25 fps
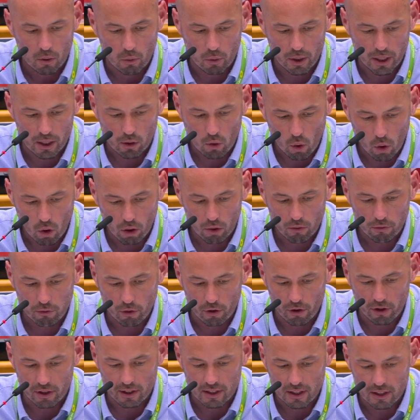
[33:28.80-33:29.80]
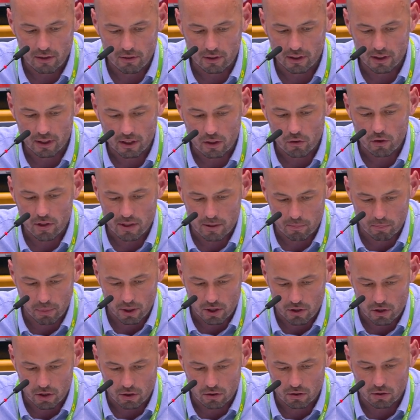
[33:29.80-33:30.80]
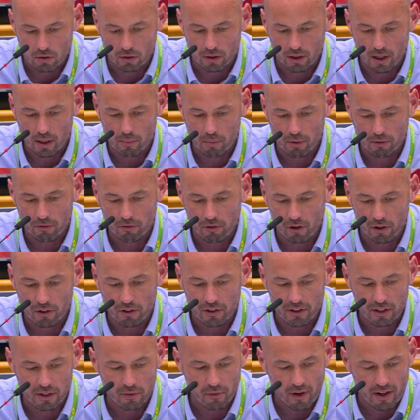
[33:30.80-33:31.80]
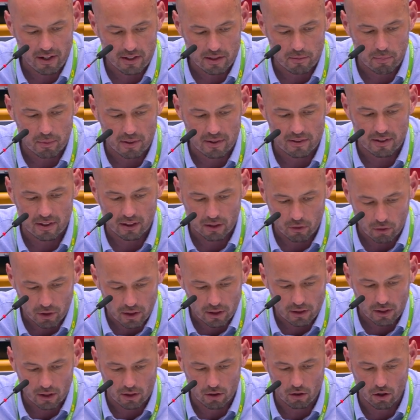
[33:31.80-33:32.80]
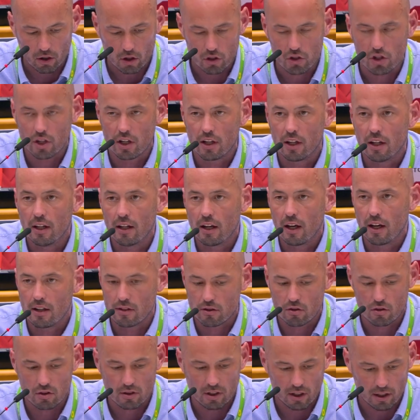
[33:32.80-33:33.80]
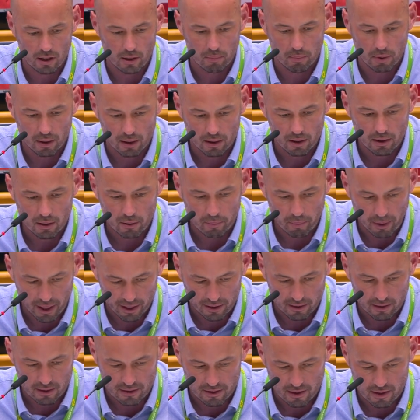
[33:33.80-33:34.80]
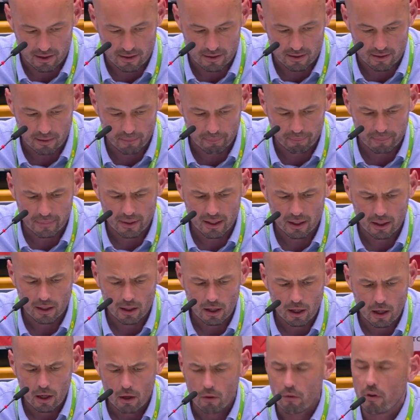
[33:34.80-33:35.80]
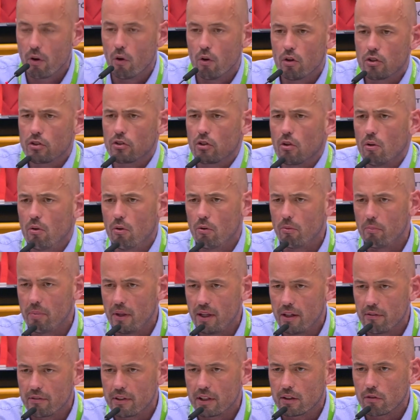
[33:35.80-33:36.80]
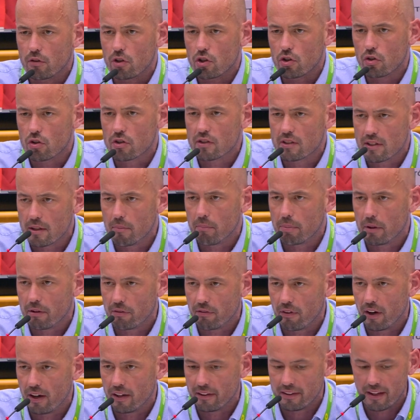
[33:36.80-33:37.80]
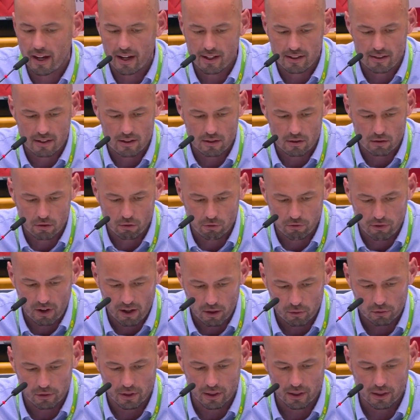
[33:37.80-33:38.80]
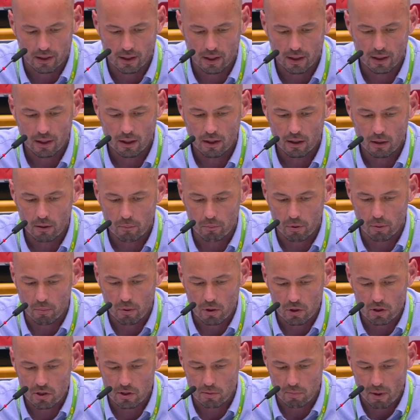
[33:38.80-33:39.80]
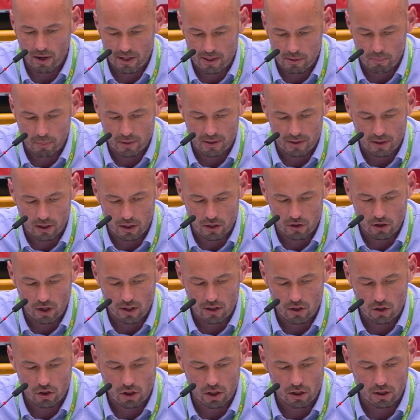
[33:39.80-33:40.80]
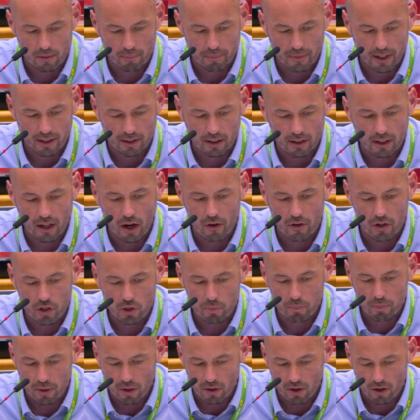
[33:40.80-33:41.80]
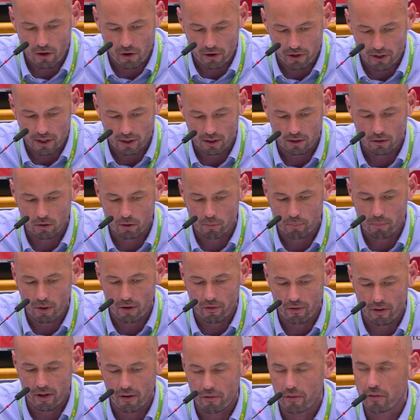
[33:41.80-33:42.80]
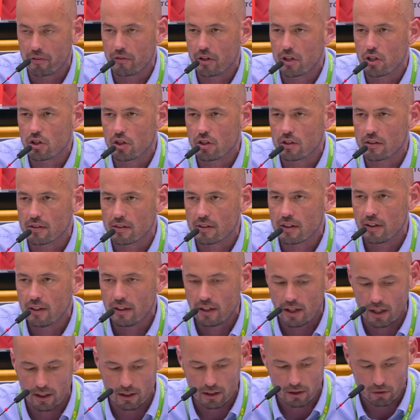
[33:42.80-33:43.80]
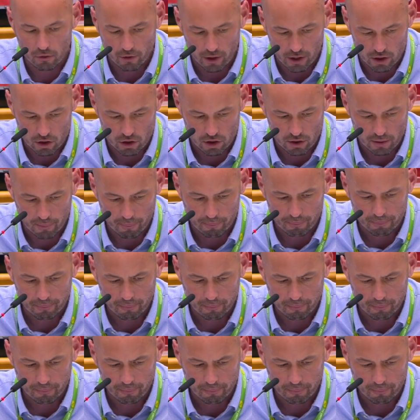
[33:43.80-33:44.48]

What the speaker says: We call for an even increased budget to enable further investments in green technology and sustainable practices. We also believe that we should simplify the access to funding, promote smart specialization, and encourage peer learning to empower our regions and innovation.